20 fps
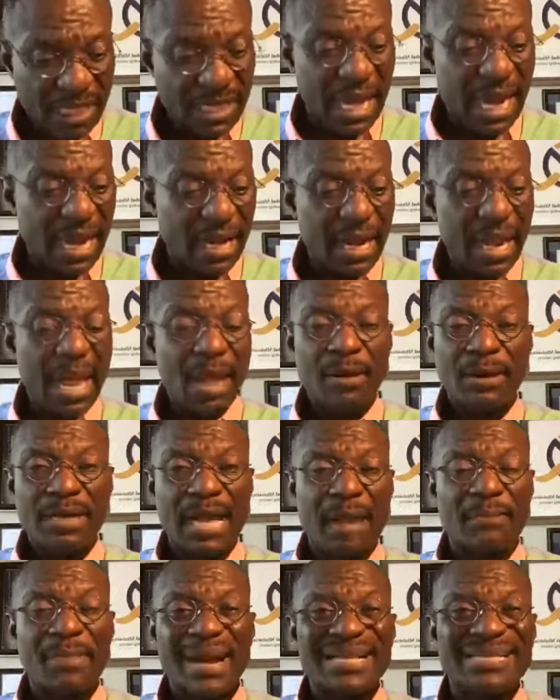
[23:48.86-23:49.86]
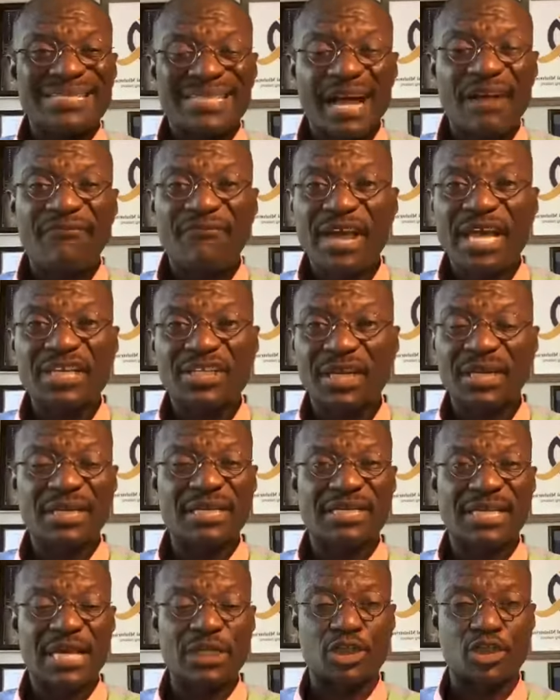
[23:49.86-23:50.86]
That my
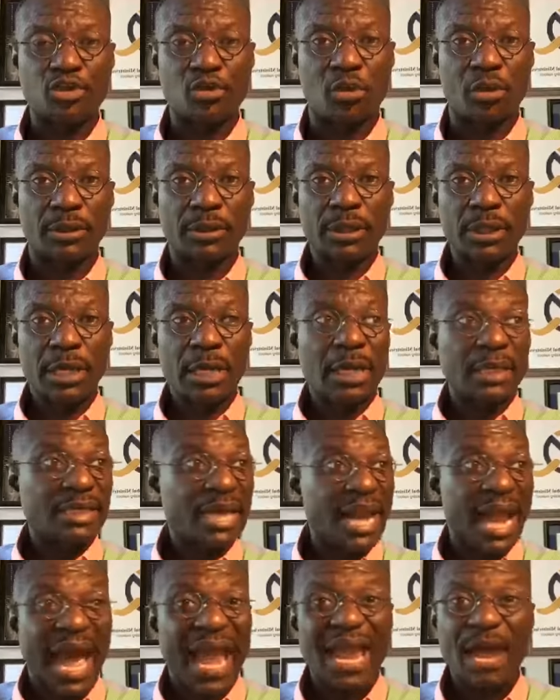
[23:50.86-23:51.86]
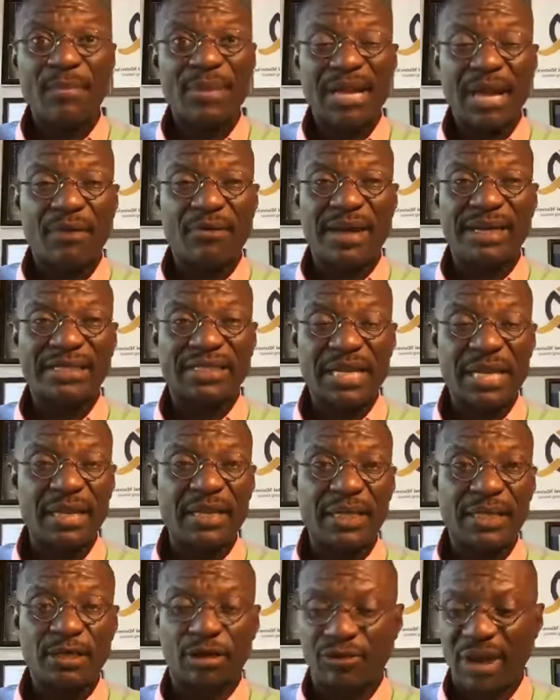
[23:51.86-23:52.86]
salvation is assured. That I am
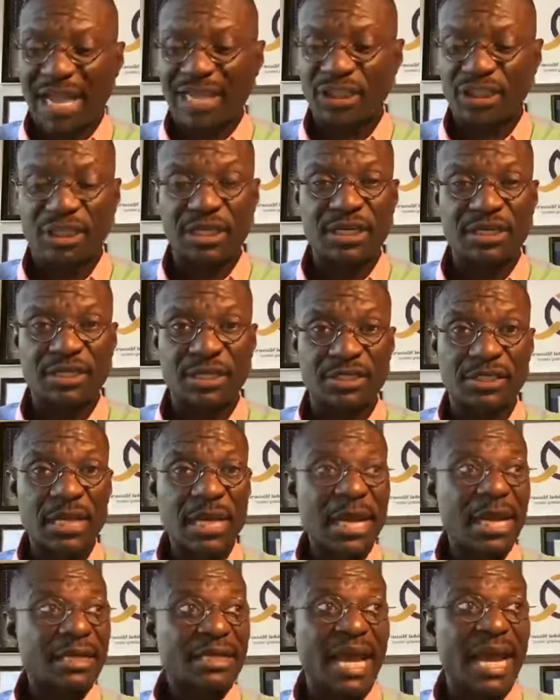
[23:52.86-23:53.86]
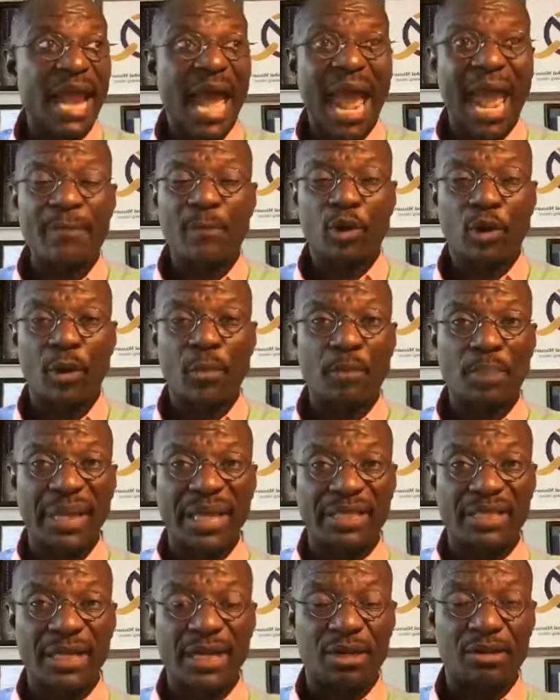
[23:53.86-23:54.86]
guaranteed in Christ Jesus. That I am
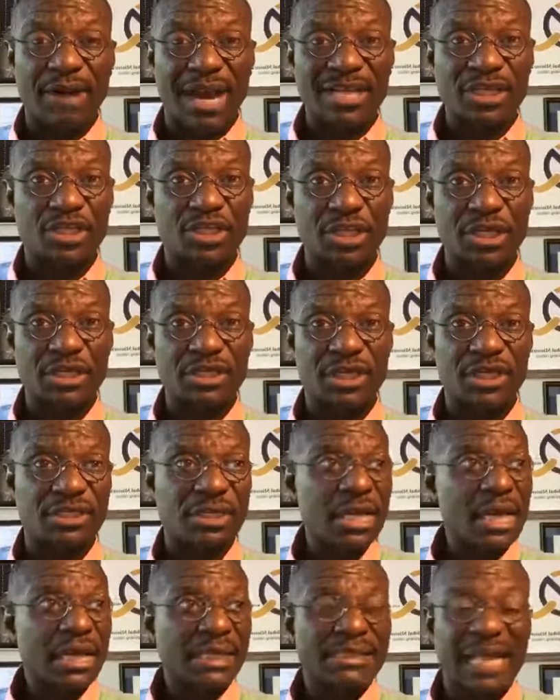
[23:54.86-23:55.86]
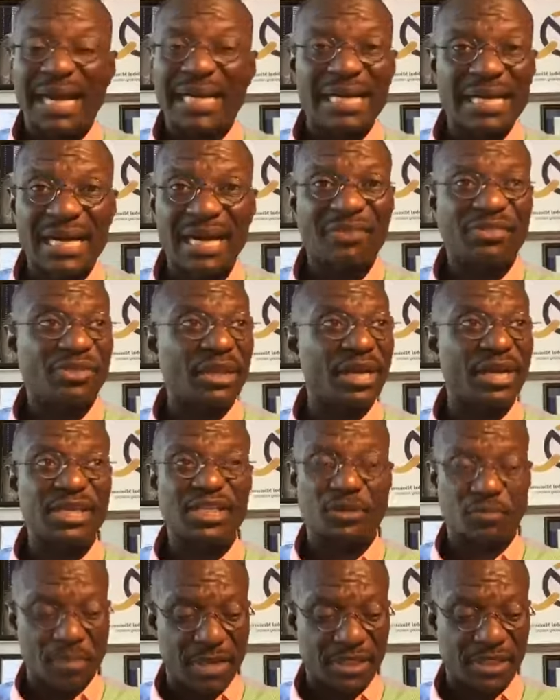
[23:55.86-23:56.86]
complete in Christ Jesus. That nothing
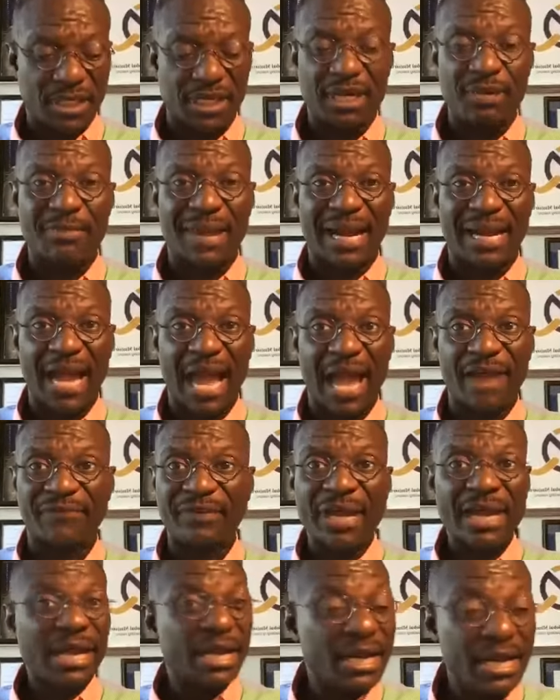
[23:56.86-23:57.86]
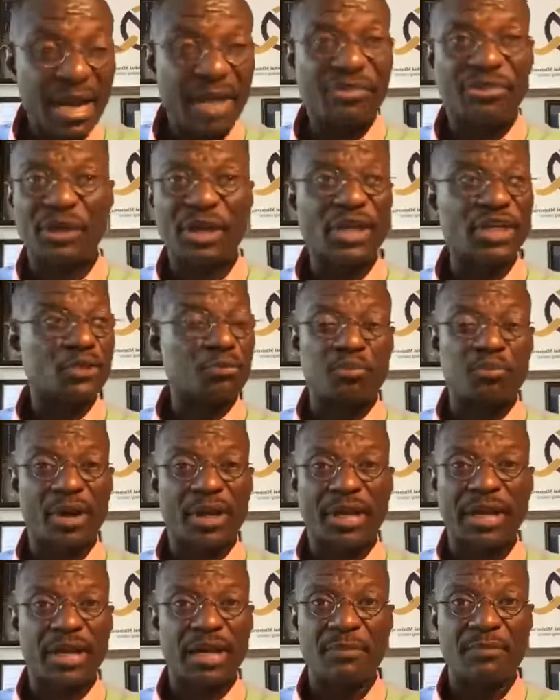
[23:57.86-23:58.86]
is missing in my life. Nothing is
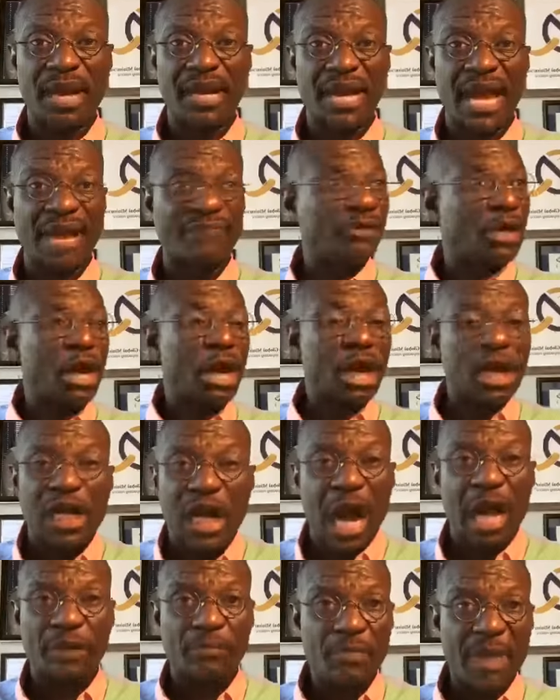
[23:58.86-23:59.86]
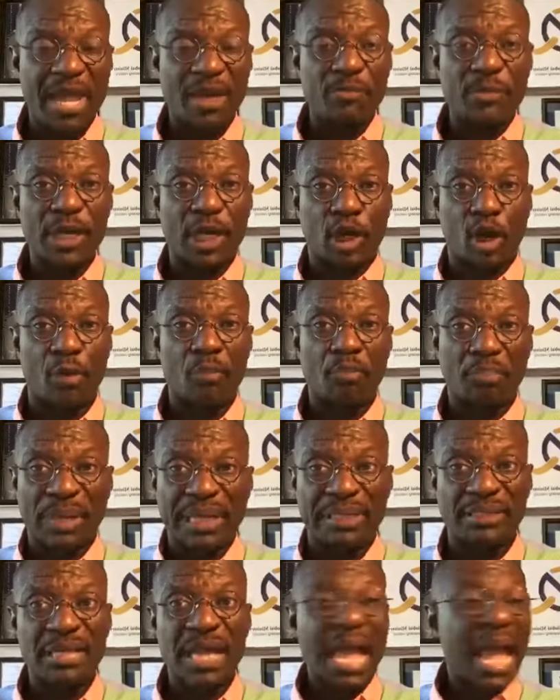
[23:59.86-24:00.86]
broken in my life. God made me
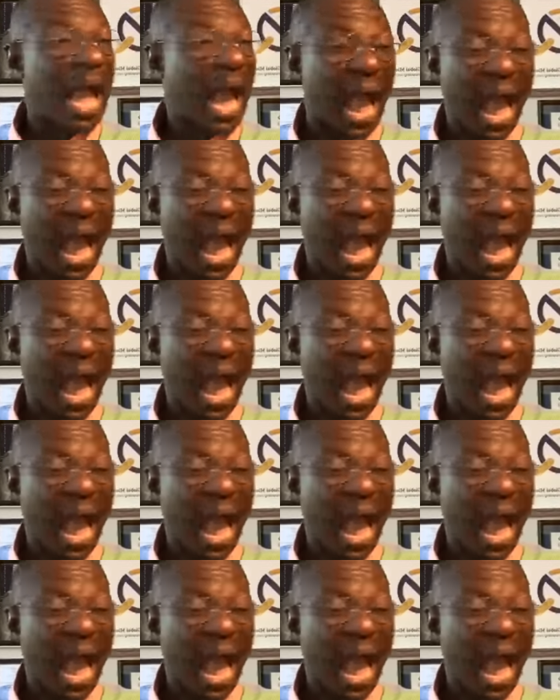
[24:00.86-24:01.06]
complete.